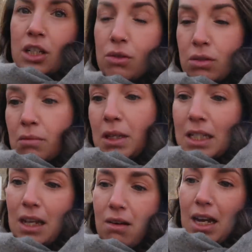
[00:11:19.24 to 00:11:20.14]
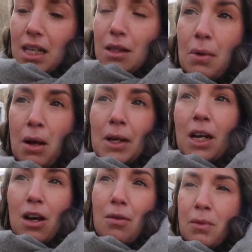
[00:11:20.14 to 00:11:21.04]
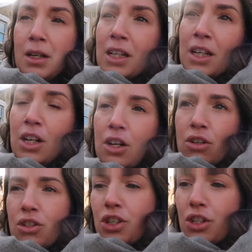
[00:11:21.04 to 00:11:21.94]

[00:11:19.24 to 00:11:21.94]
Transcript: sort some things out. I had the plumber come on